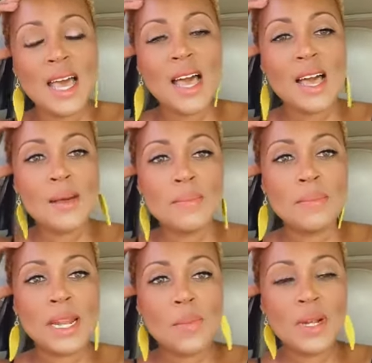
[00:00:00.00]

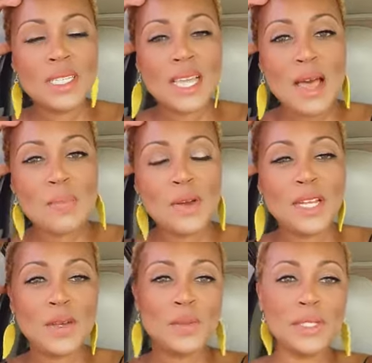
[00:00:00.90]
But I wanted to hop on
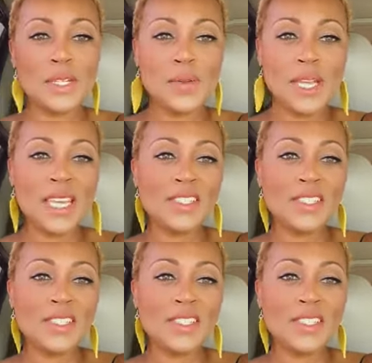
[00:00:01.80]
here really quick